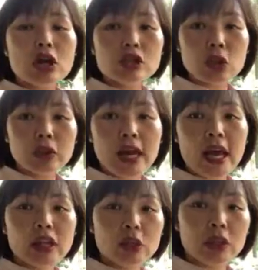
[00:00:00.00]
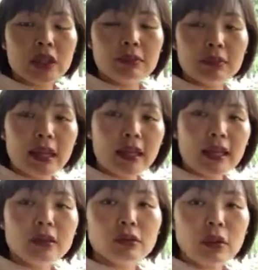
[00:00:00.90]
so that you keep
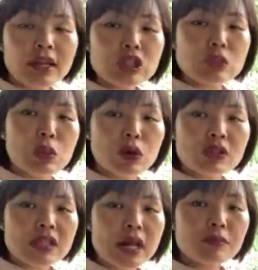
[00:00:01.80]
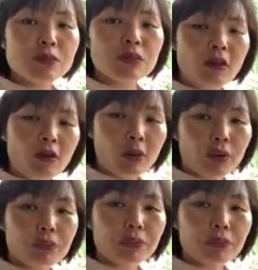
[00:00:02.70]
taking the right small steps forward.